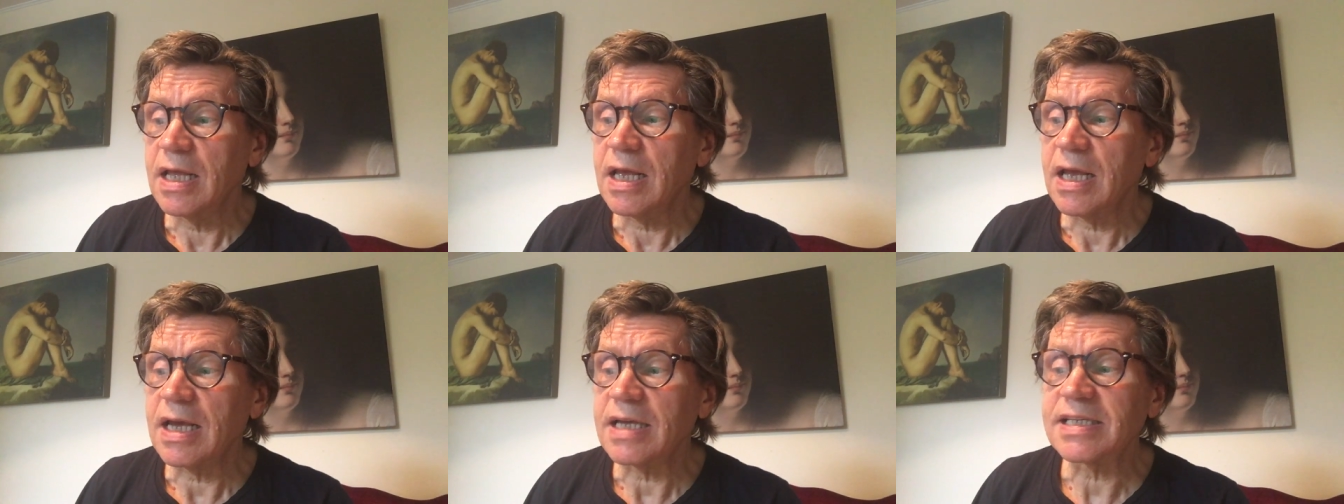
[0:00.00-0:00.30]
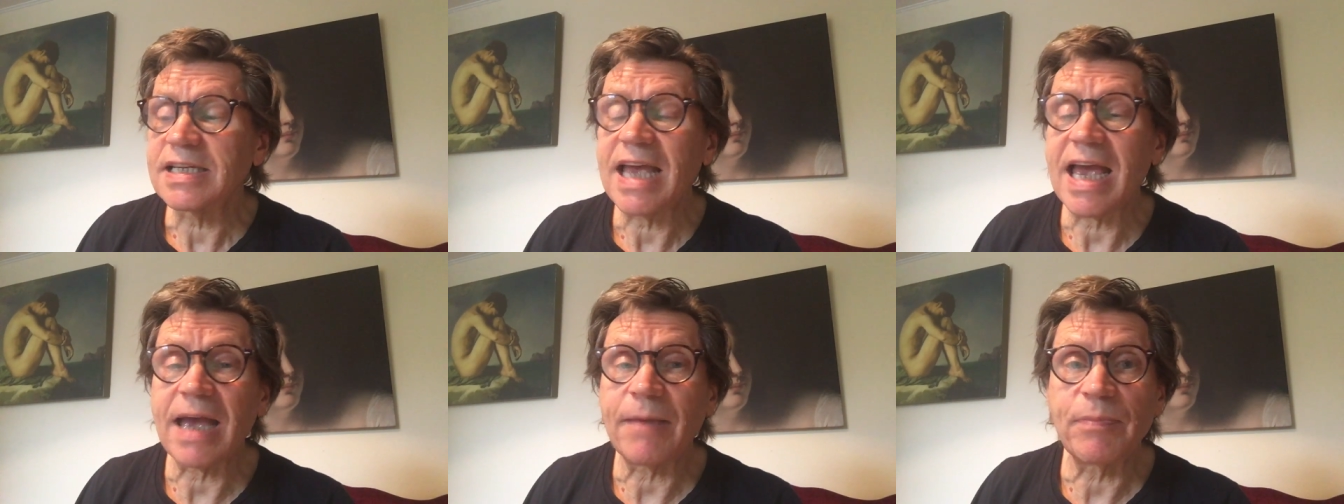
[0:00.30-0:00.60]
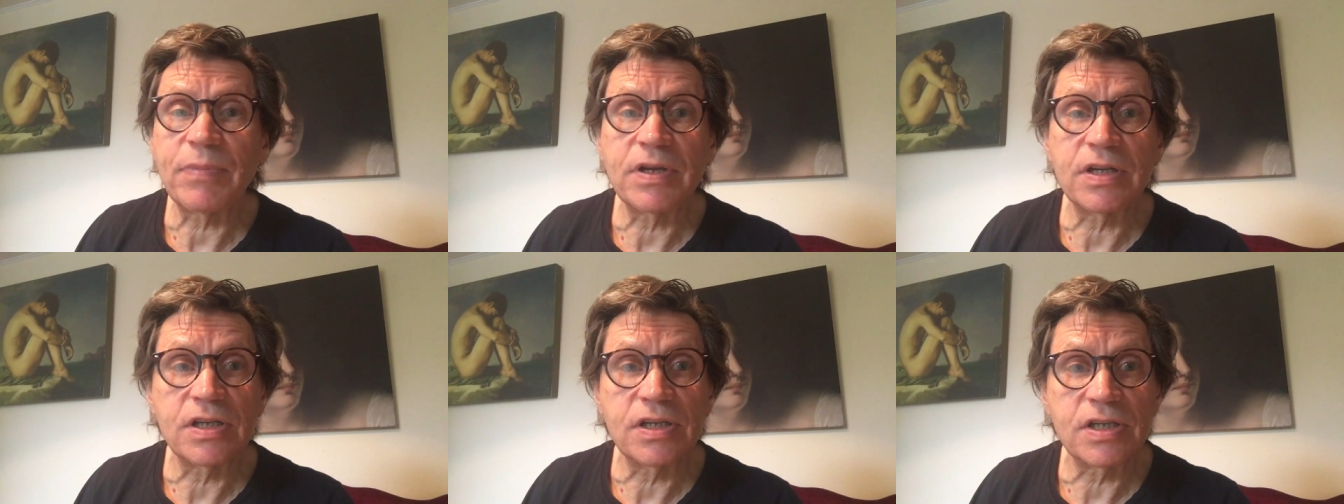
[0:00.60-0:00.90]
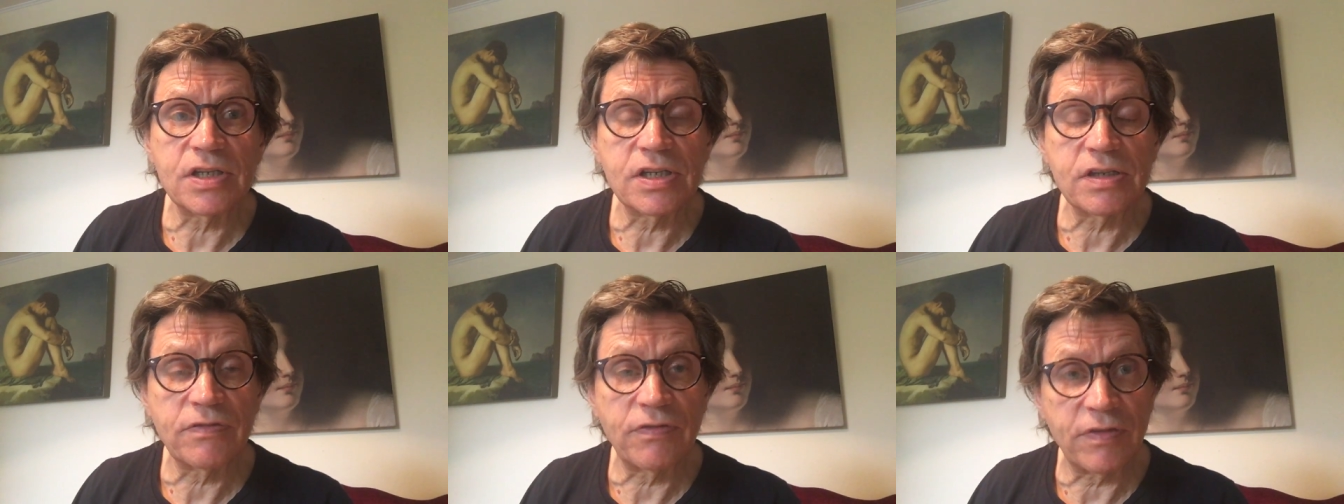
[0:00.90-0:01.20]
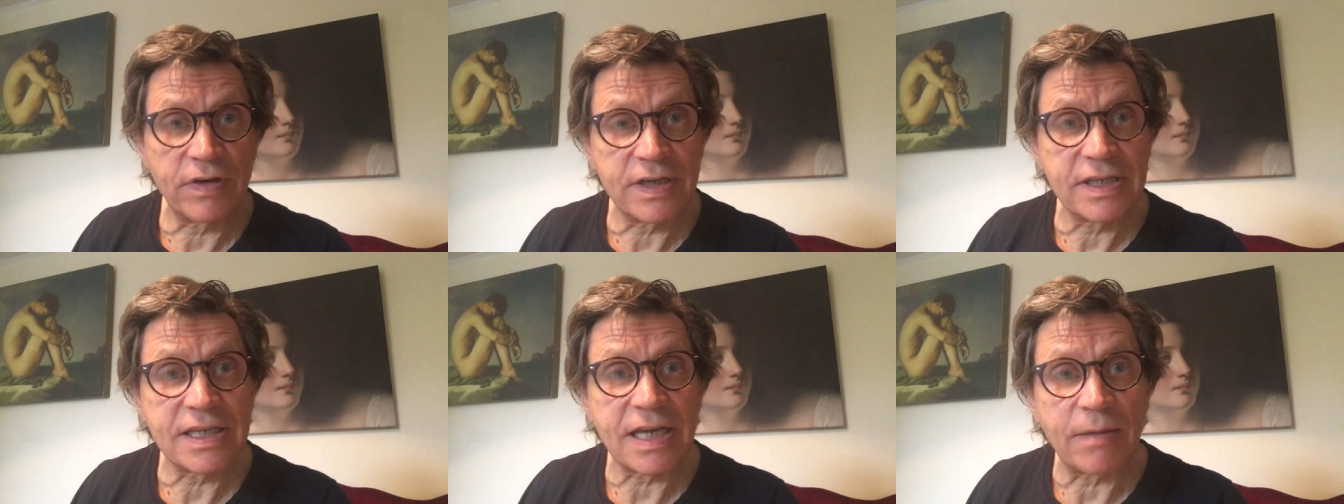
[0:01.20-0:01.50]
as happens,
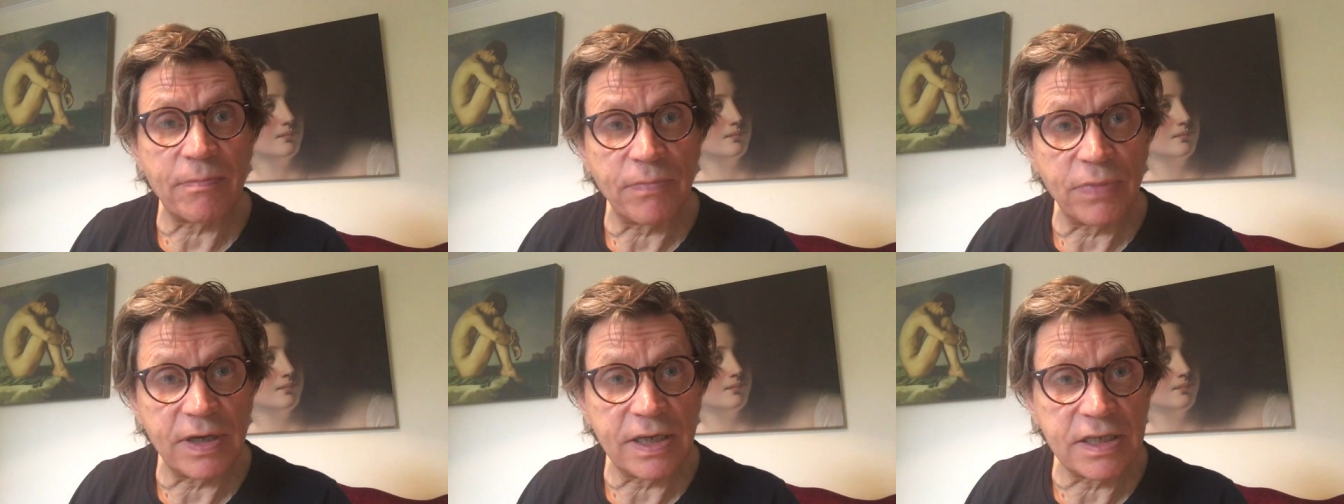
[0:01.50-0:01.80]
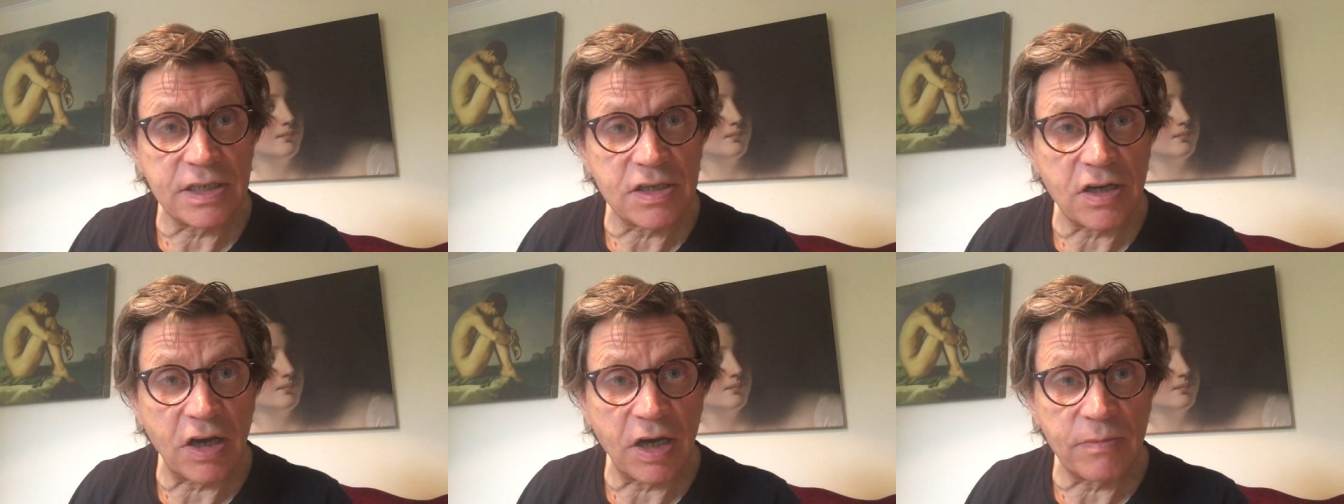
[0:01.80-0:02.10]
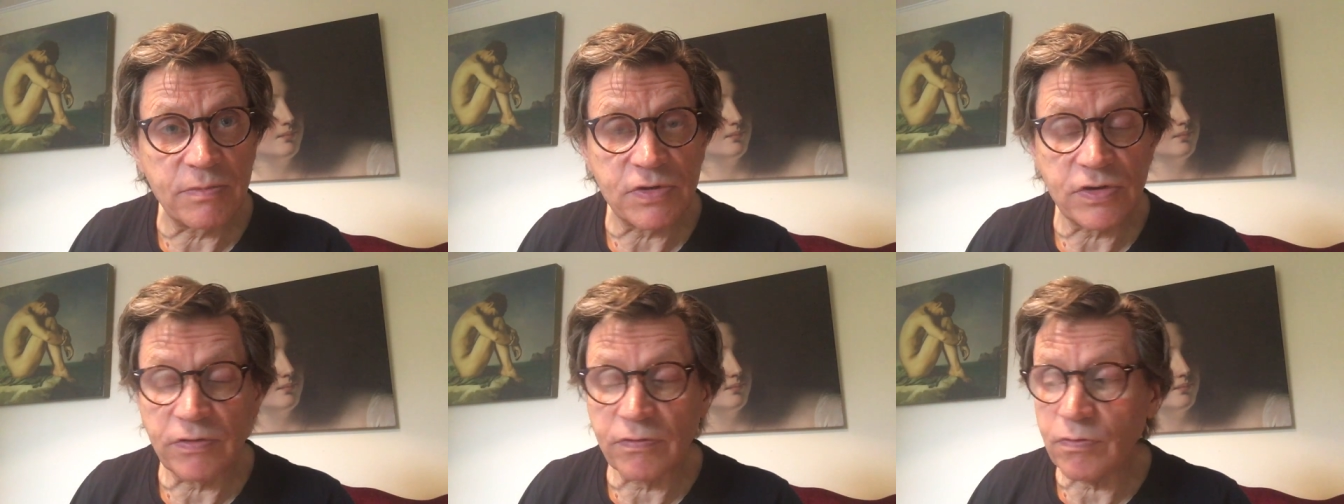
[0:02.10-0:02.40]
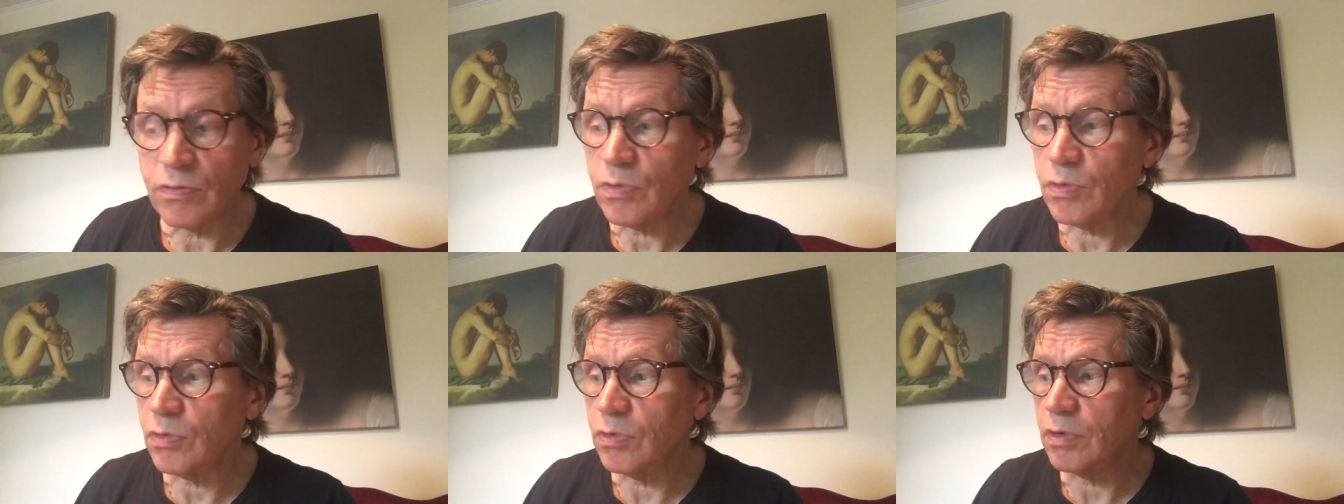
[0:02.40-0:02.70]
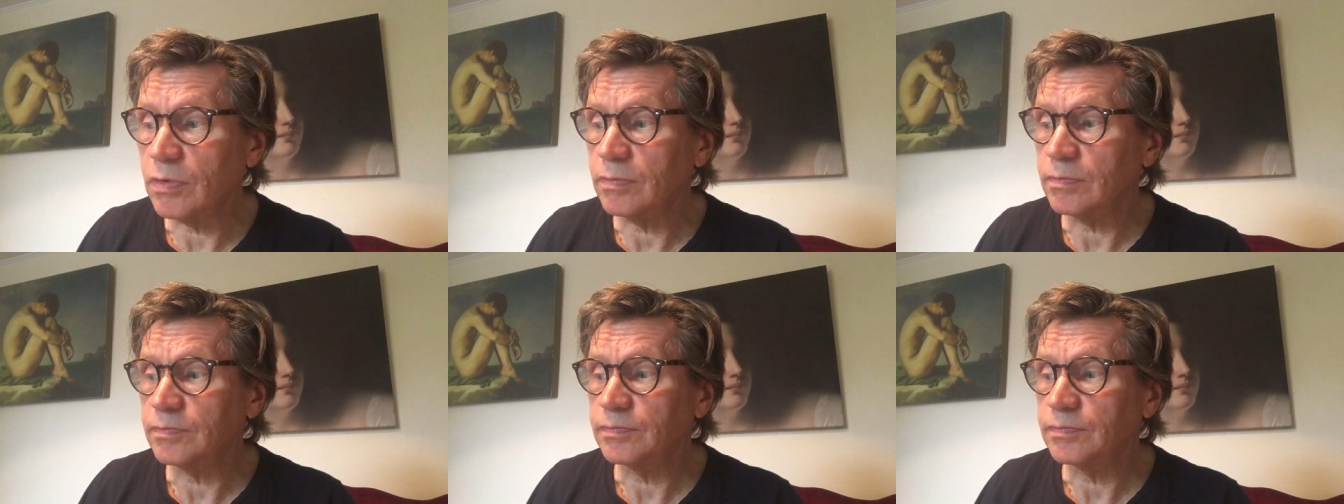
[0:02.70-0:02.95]
for example, in times of war,